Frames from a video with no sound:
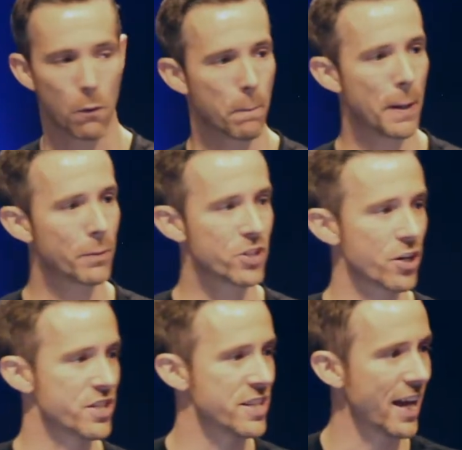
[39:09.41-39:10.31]
And when people
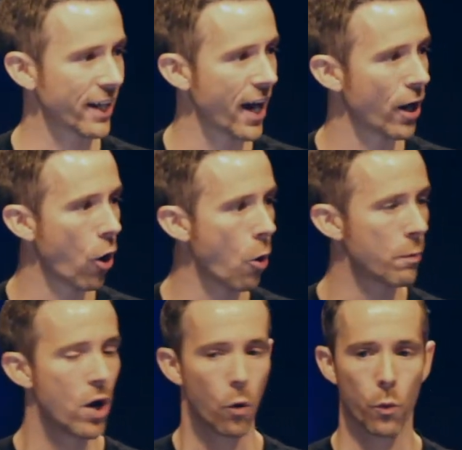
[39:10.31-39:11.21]
start to see that kind of
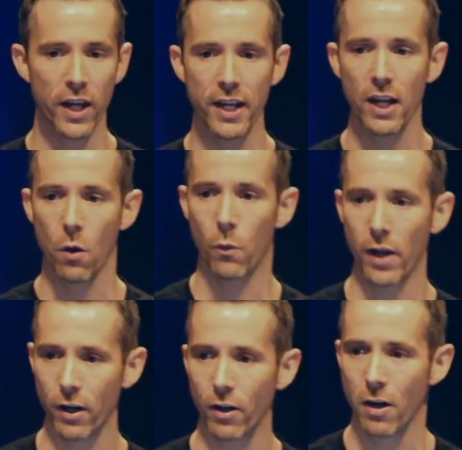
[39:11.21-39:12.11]
hope, we
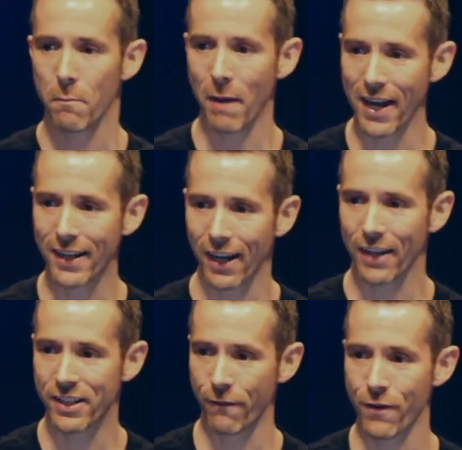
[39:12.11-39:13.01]
will
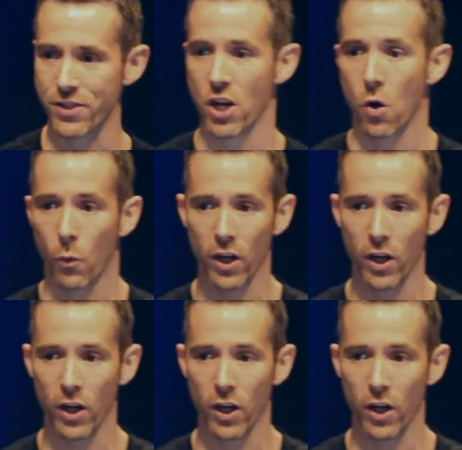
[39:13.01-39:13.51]
make a difference.